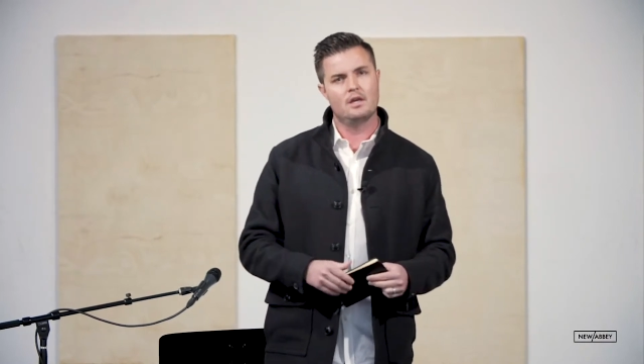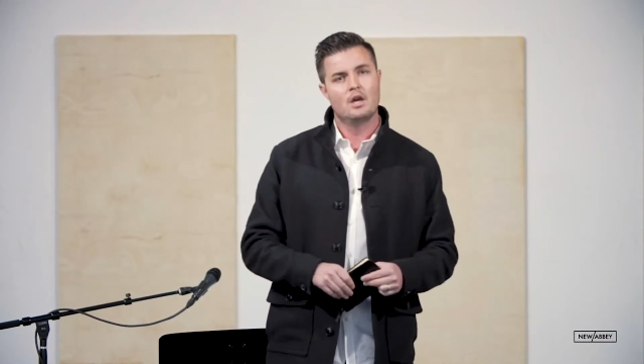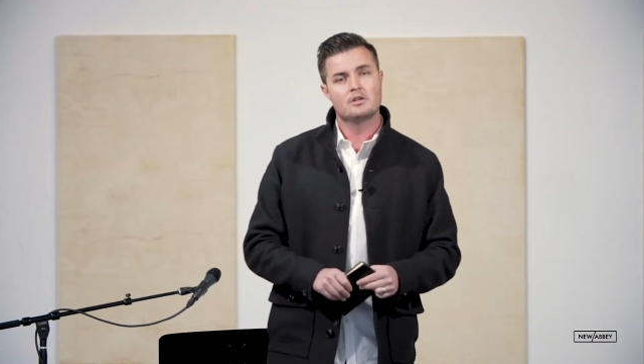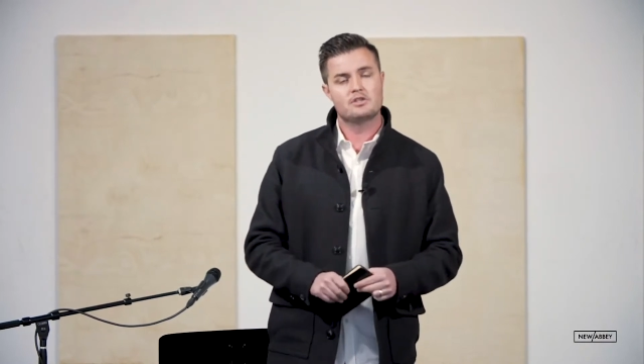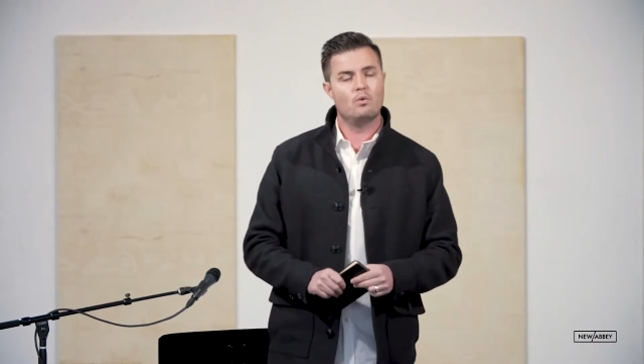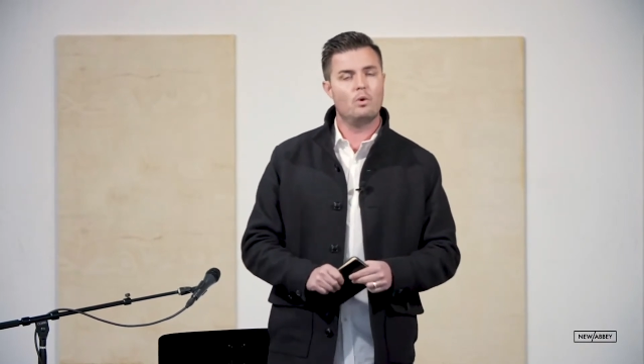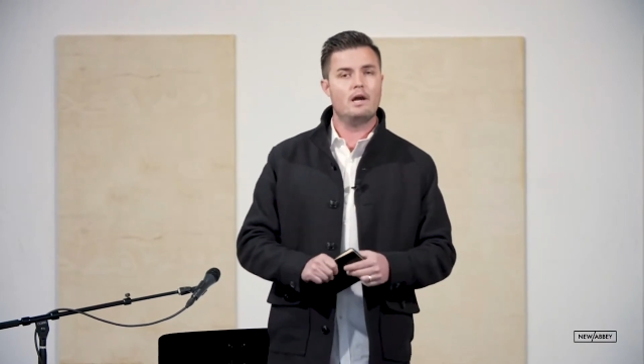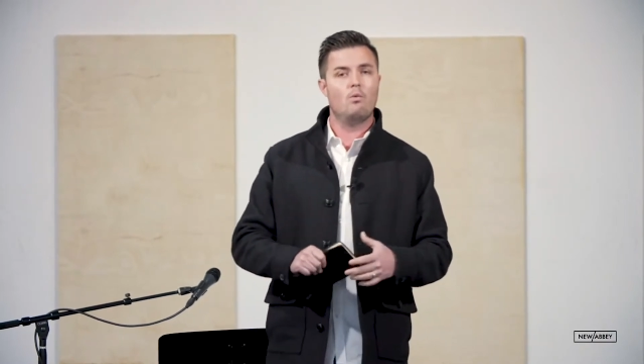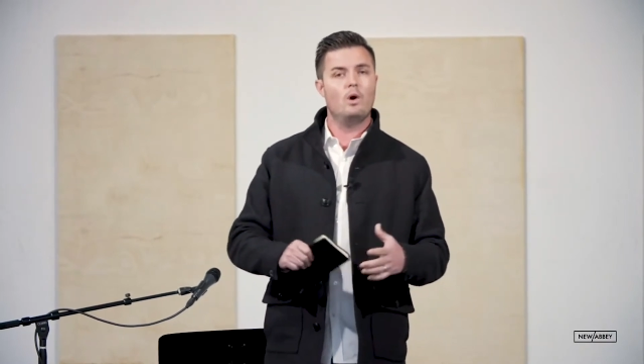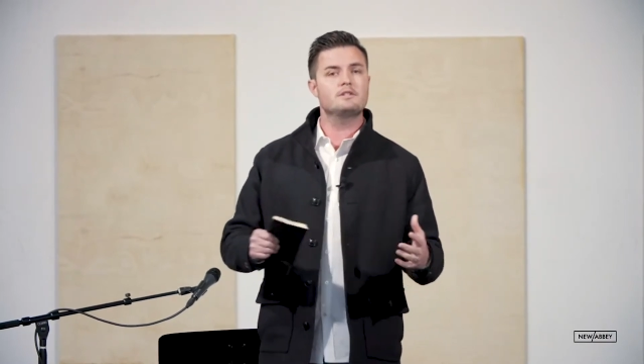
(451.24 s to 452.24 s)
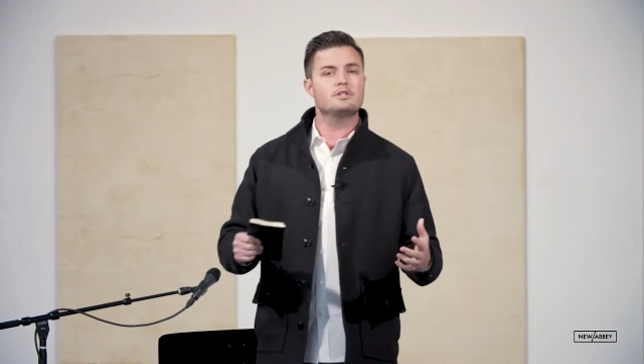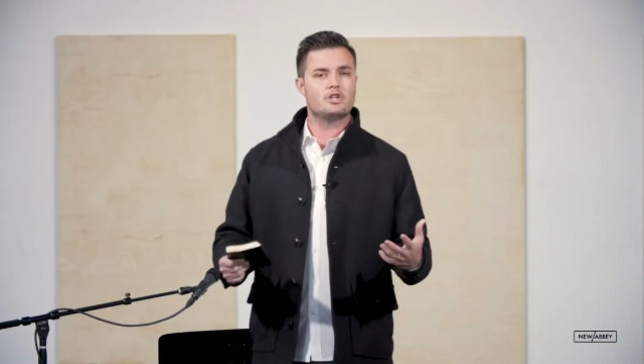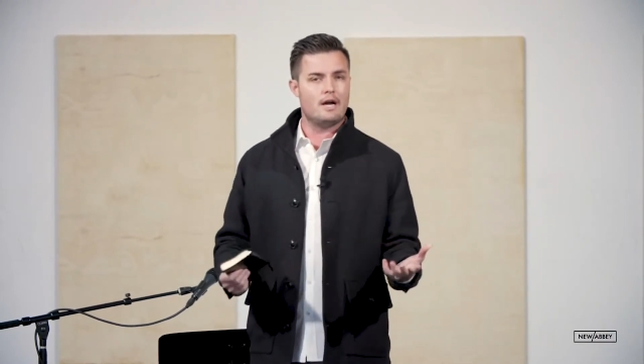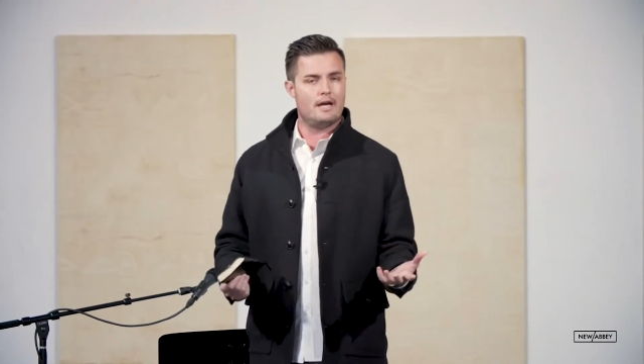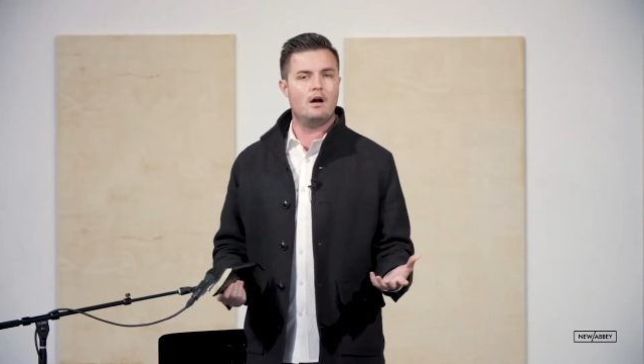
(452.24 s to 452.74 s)
So what I want to
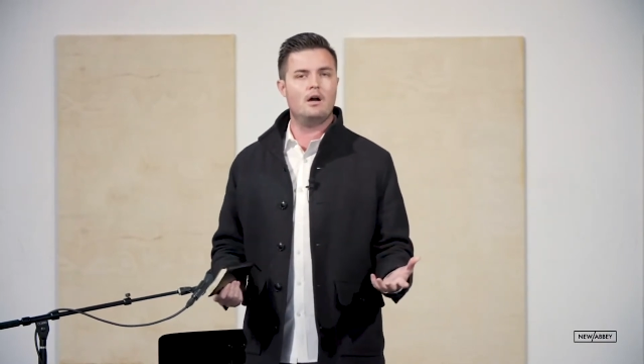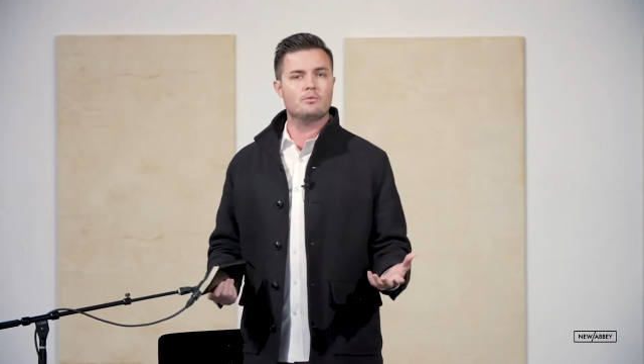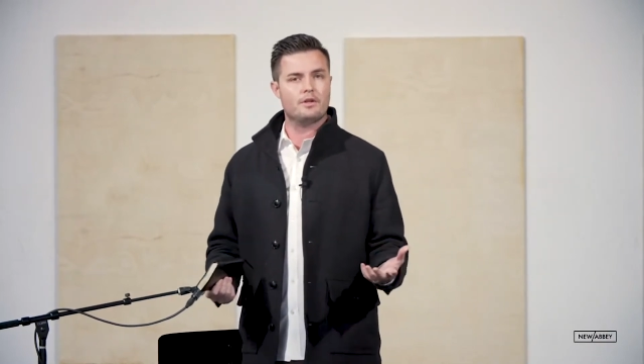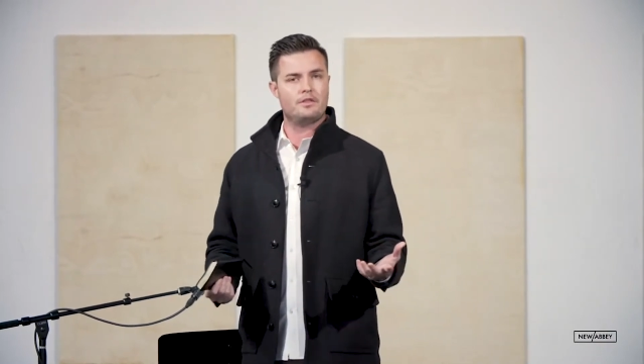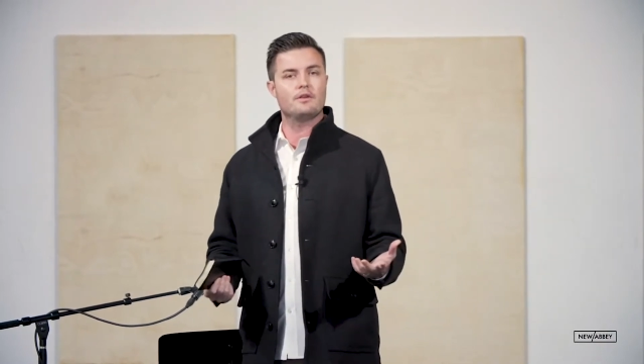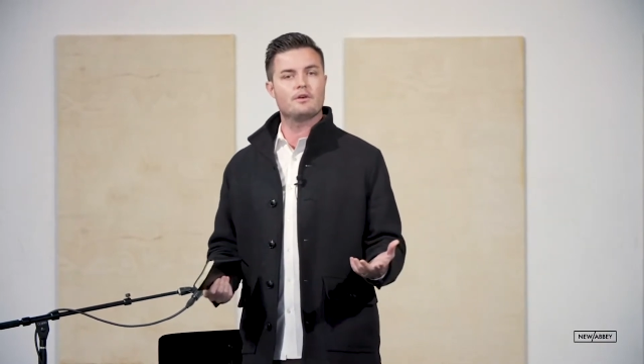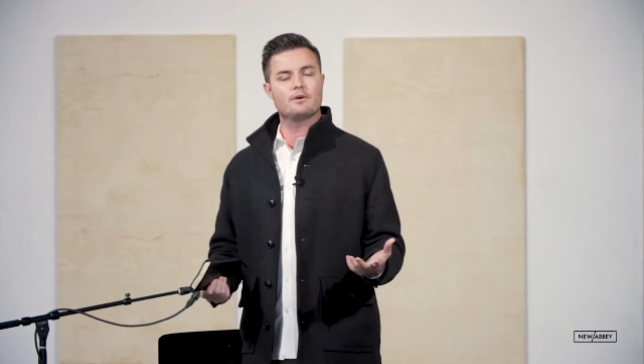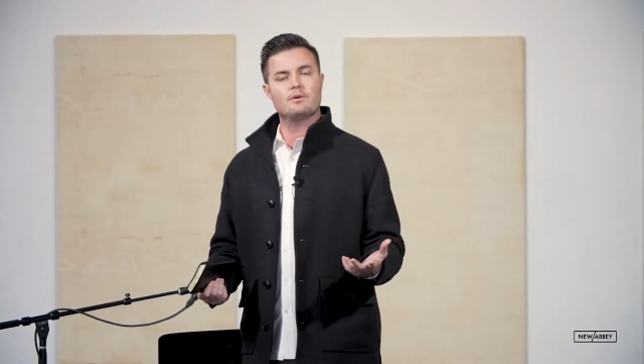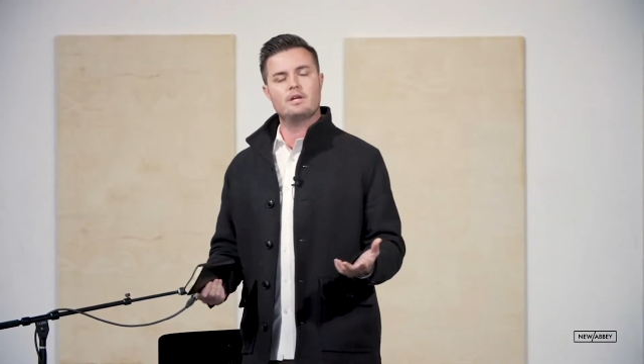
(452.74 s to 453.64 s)
try on with you,